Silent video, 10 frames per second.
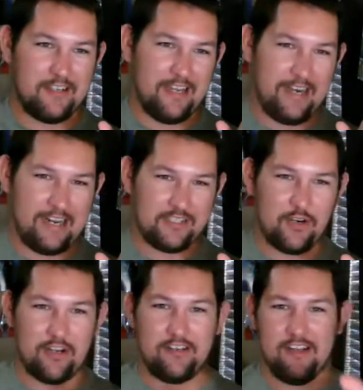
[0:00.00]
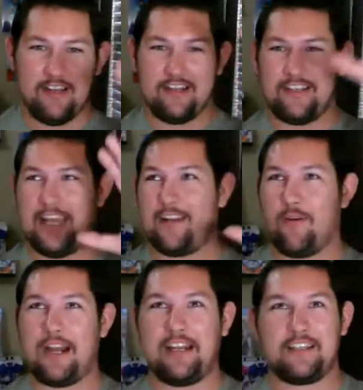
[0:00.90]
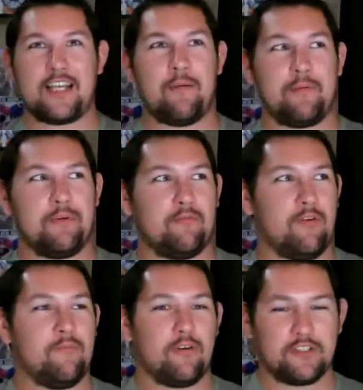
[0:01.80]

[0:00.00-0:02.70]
And I started decorating this comic book room more.